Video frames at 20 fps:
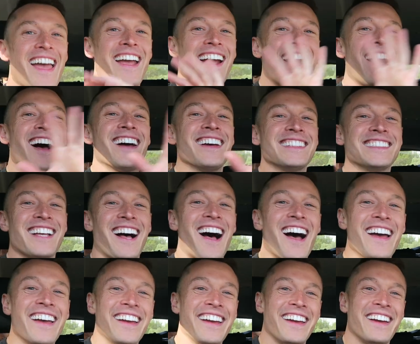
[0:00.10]
Hey guys,
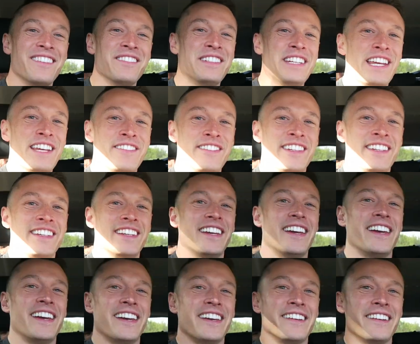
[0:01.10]
I am
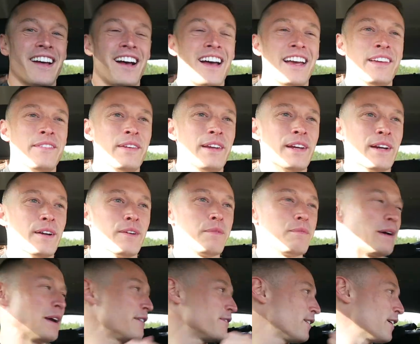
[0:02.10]
Davey and I'm here
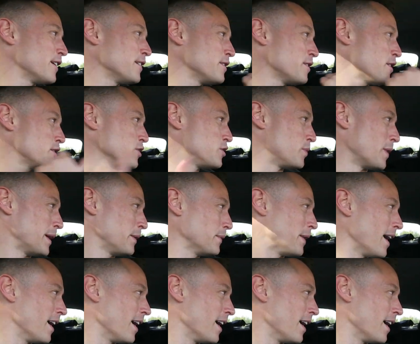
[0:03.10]
with my friend Duane